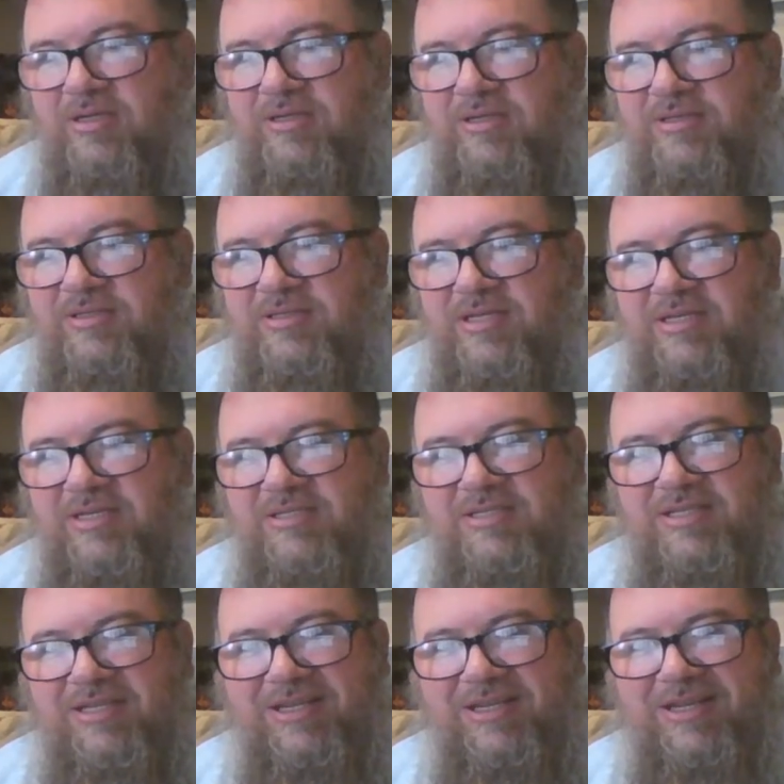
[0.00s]
Says
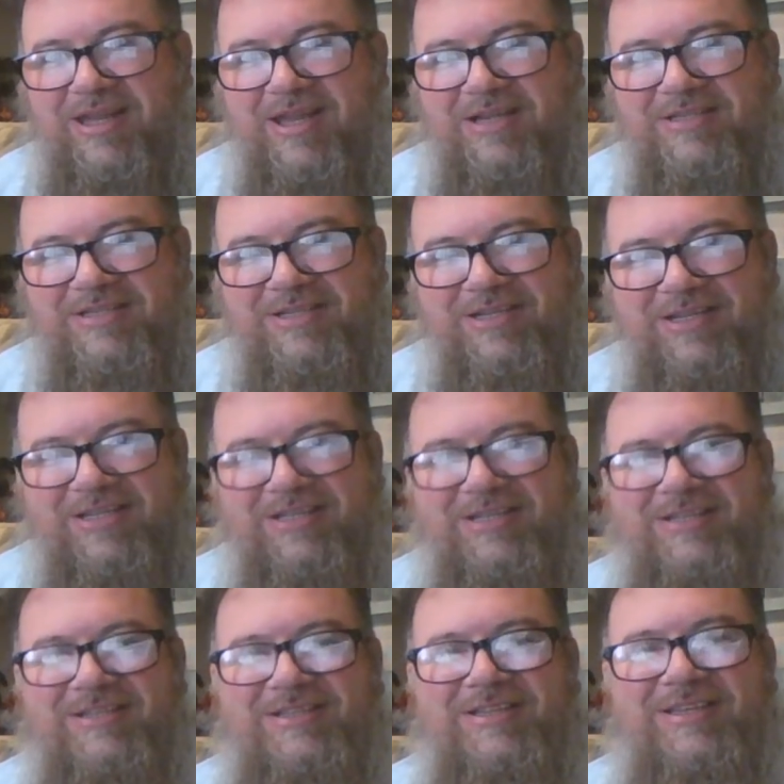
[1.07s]
the connection
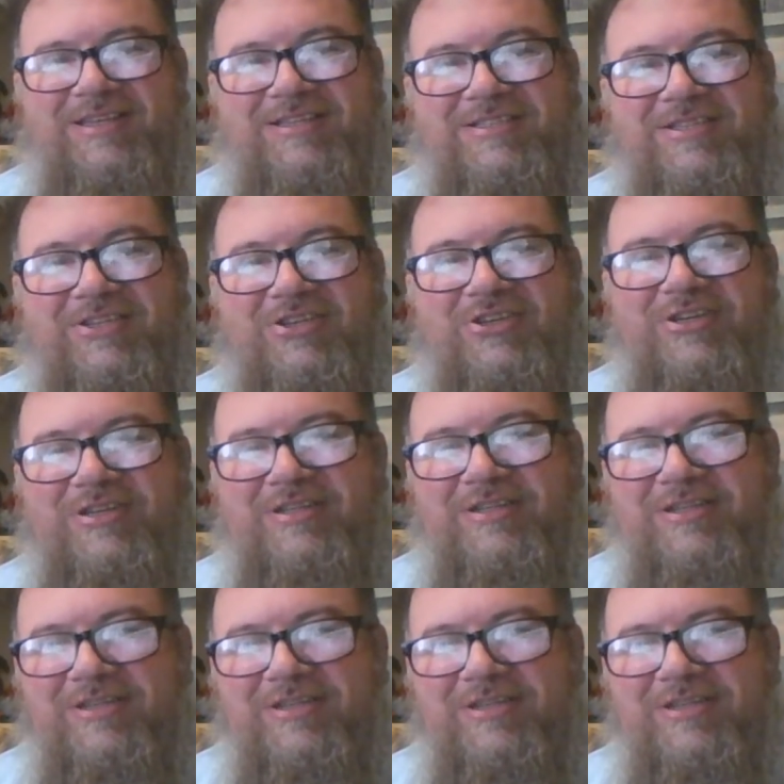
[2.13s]
isn't good.